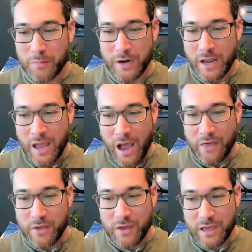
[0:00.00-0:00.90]
But I
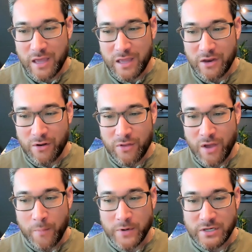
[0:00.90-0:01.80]
think you know the
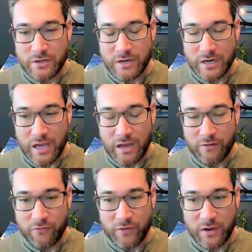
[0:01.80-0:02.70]
opportunity to kind
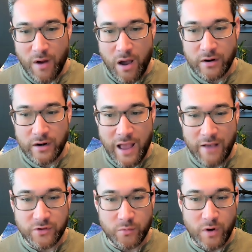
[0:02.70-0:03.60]
of figure out and
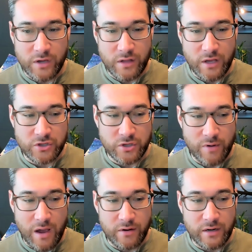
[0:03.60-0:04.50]
have some regulation
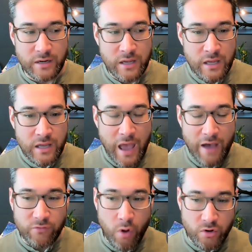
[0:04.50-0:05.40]
around it,
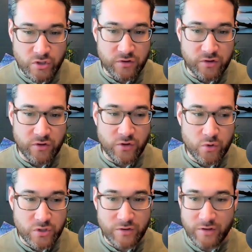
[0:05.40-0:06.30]
have large
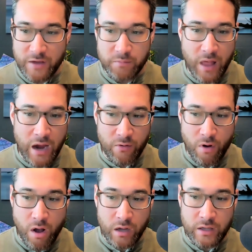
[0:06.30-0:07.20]
institutions like
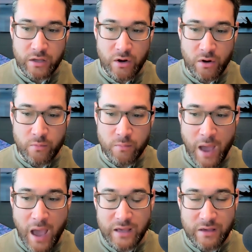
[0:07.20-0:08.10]
BlackRock, you know,
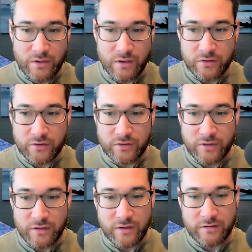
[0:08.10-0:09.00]
backing these
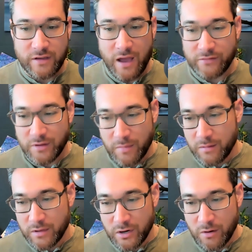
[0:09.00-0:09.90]
these ETFs, and,
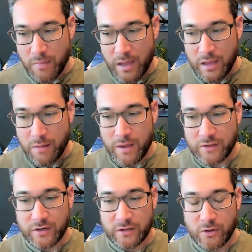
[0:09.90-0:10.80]
and you know, it
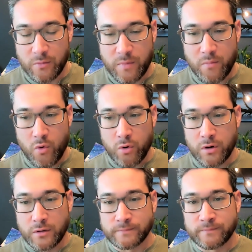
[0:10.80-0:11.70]
makes it a little bit
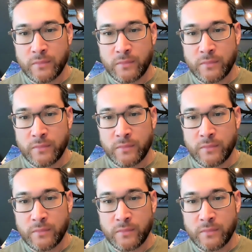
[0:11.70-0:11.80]
more,